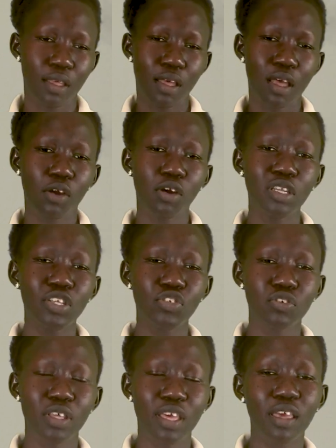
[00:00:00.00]
According
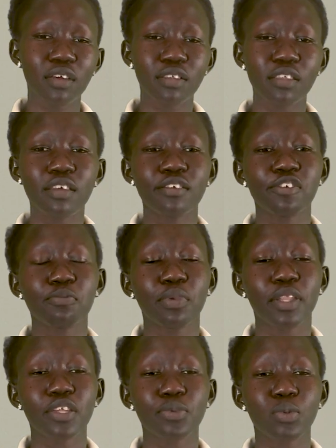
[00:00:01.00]
to the Healthy Eating
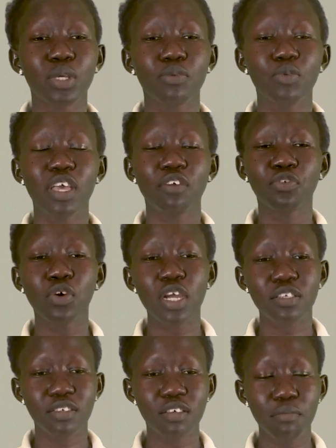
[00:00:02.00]
Plate, we are
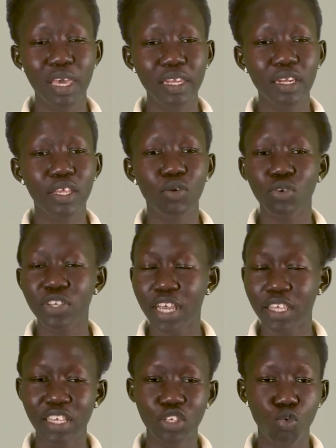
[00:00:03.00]
focusing mainly on
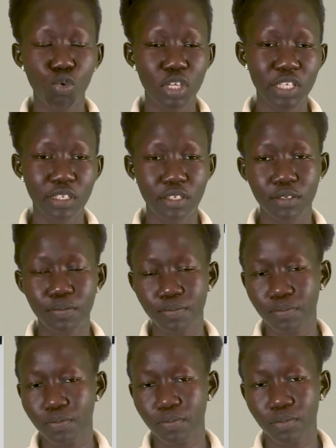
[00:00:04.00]
diet quality
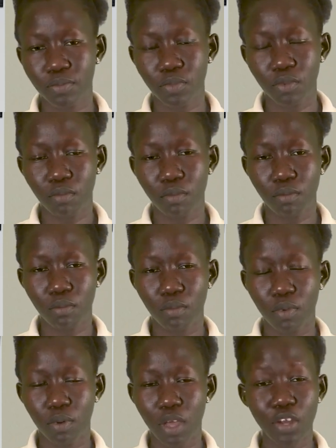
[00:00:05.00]

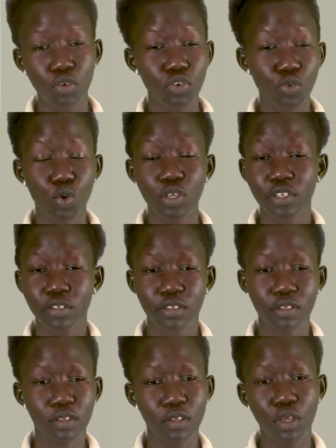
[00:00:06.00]
and not
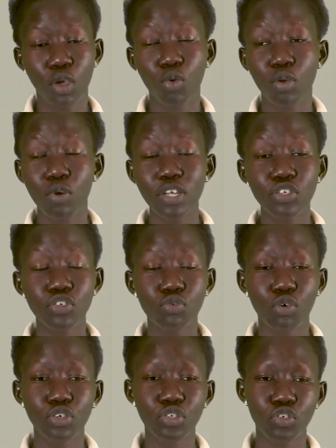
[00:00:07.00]
quantity. We want you to
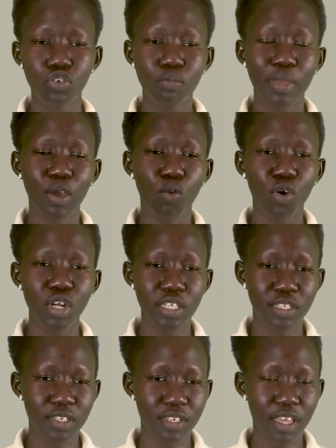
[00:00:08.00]
consume a
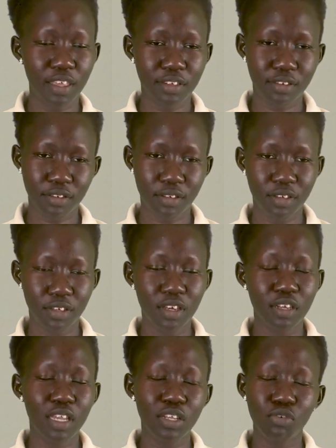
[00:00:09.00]
quality diet
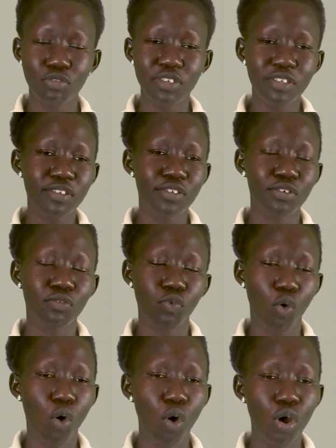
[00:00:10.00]
that consists
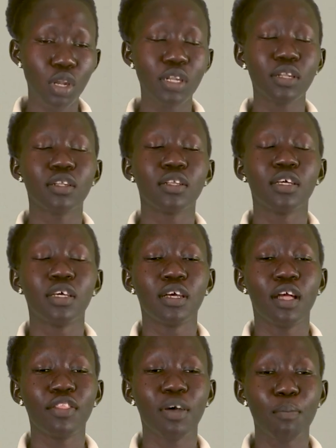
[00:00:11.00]
of all
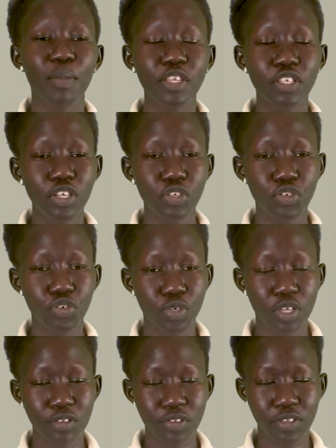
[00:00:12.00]
the major
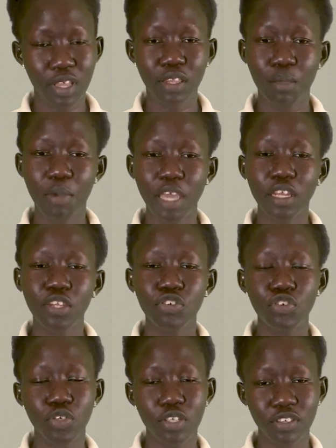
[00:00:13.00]
nutrients and the minor
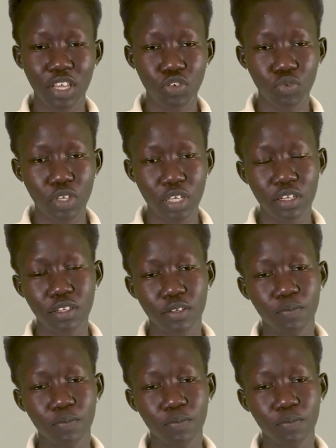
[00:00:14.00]
nutrients that you need